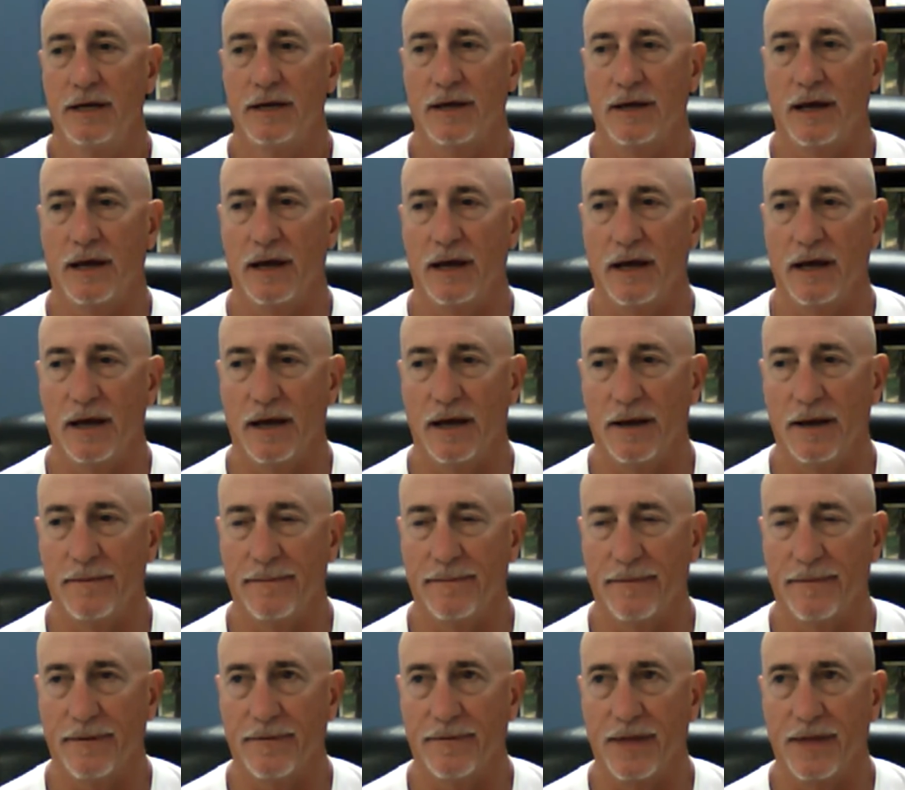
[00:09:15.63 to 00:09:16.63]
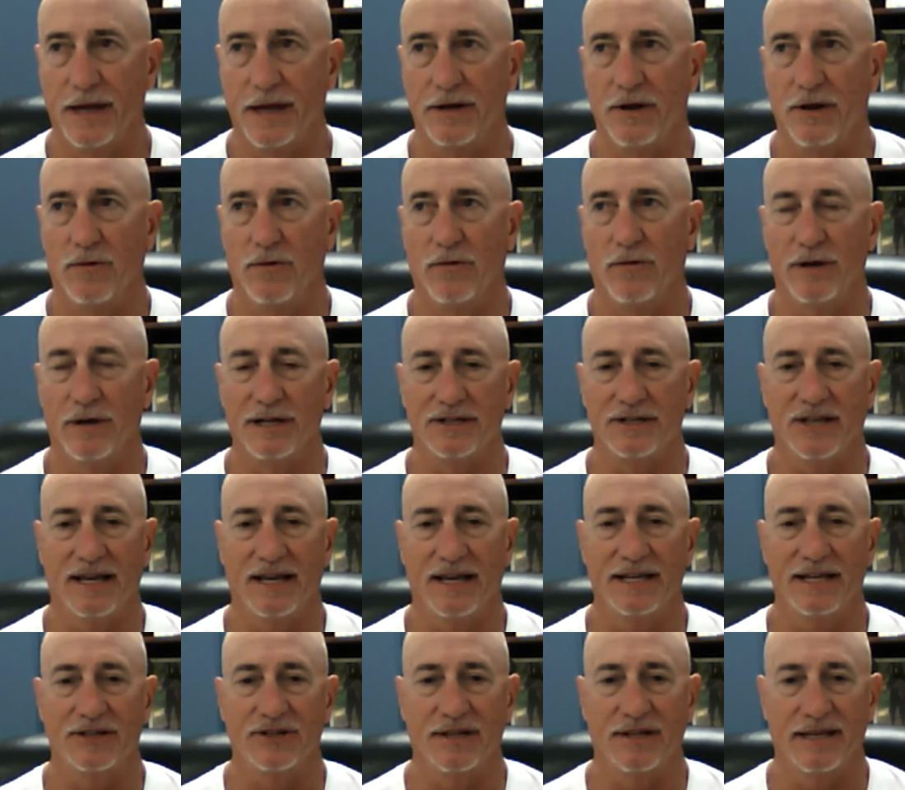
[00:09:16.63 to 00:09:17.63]
They know what it
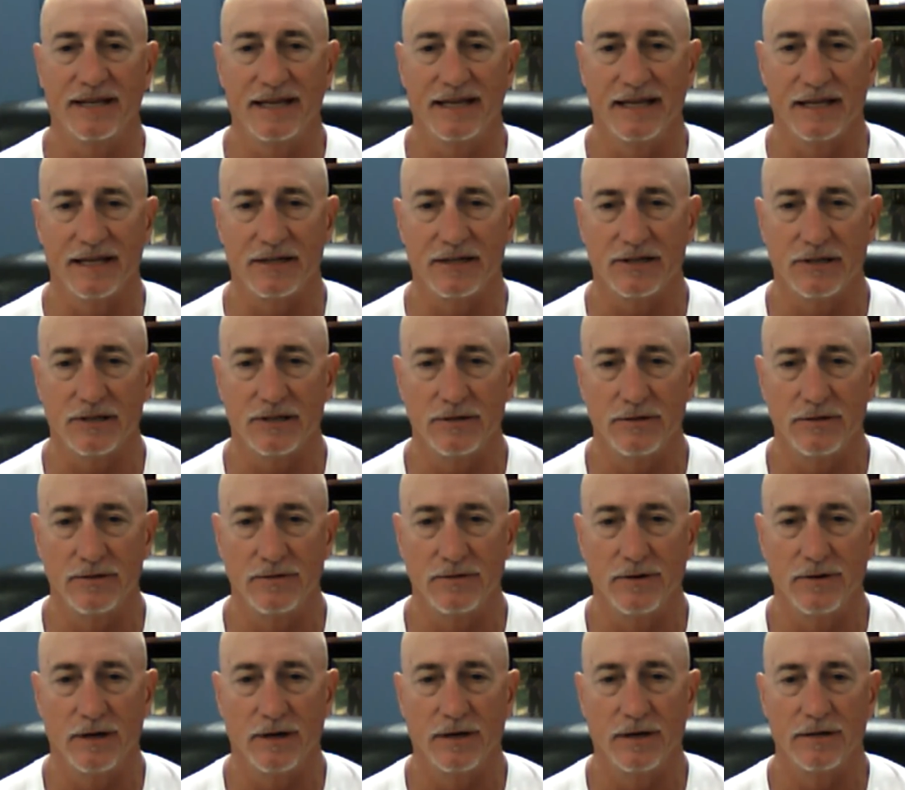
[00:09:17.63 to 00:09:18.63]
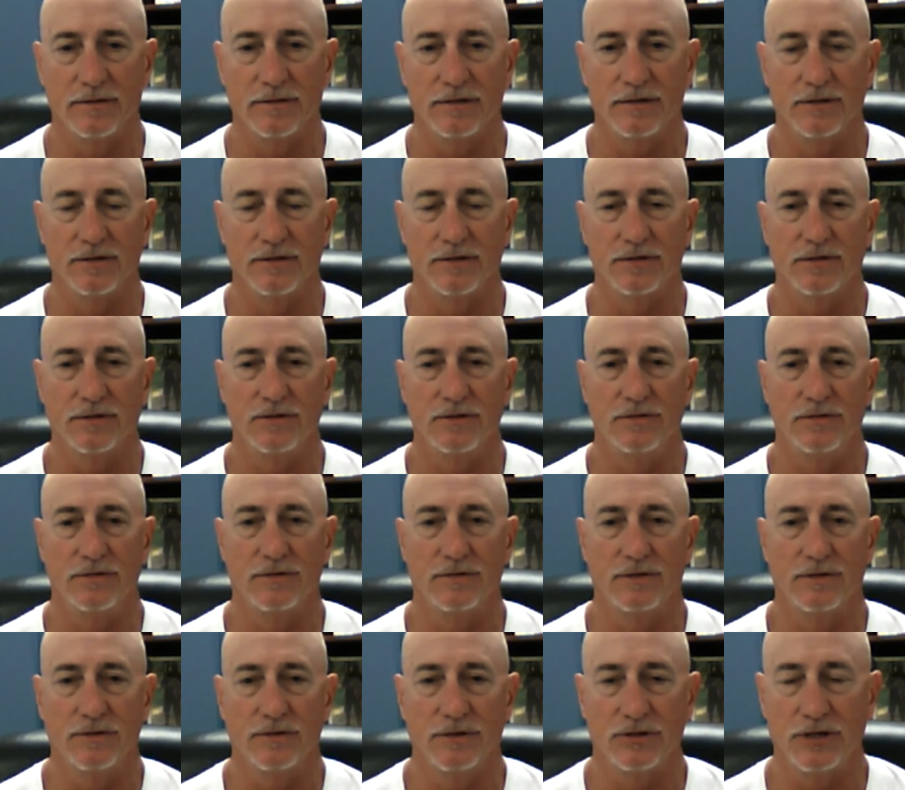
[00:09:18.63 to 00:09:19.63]
takes to get to
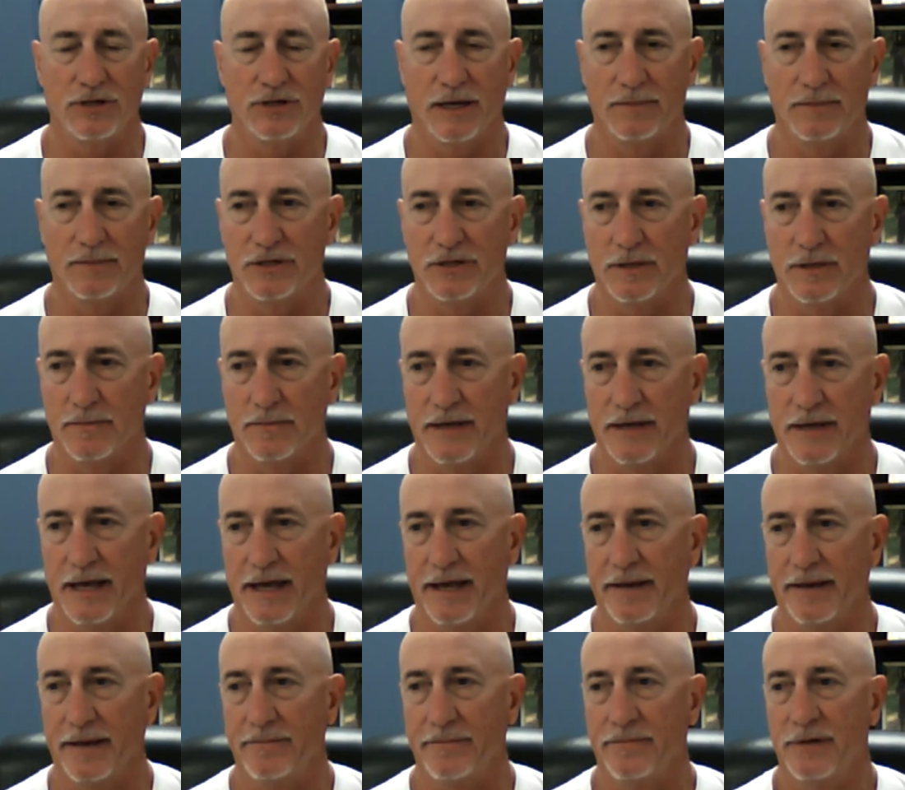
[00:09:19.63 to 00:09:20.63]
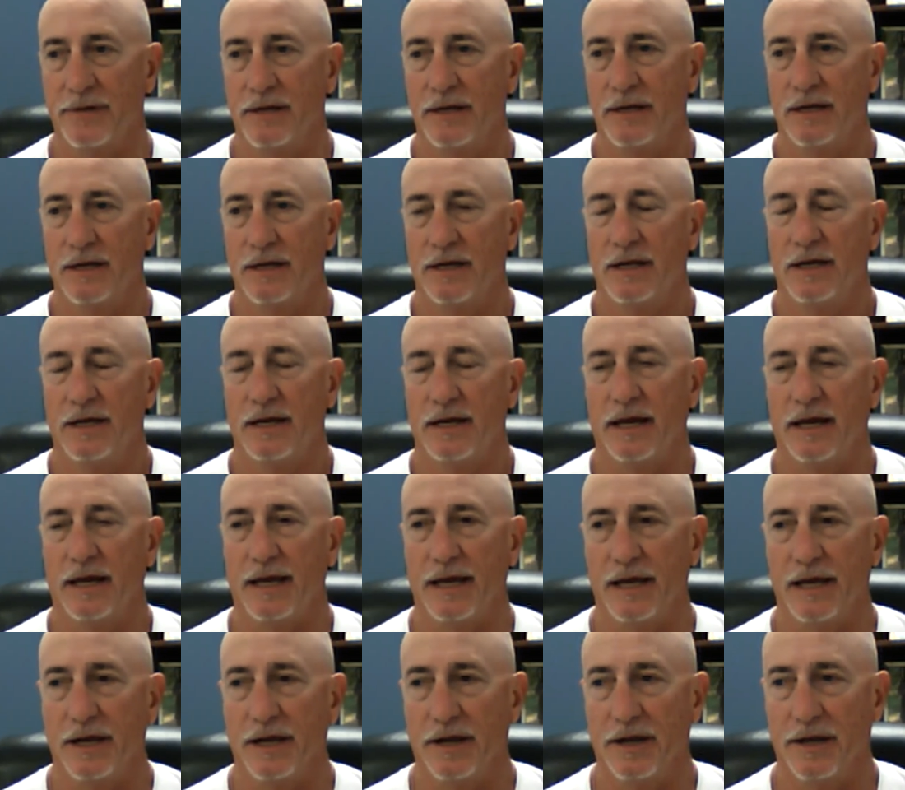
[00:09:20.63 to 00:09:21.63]
a championship game,
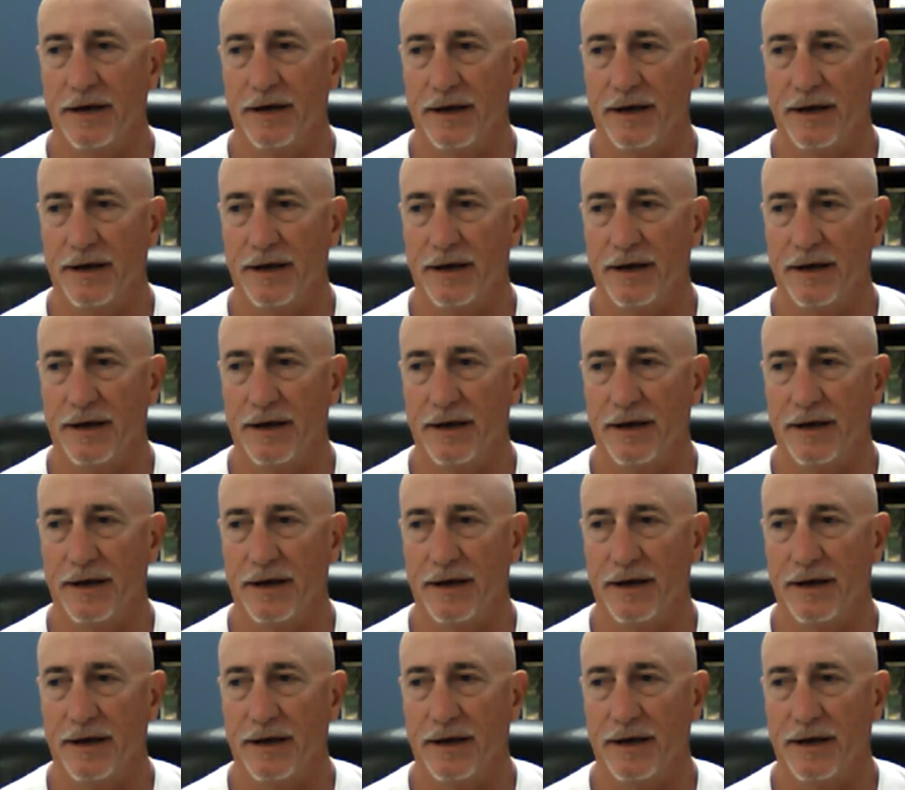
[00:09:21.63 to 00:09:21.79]
and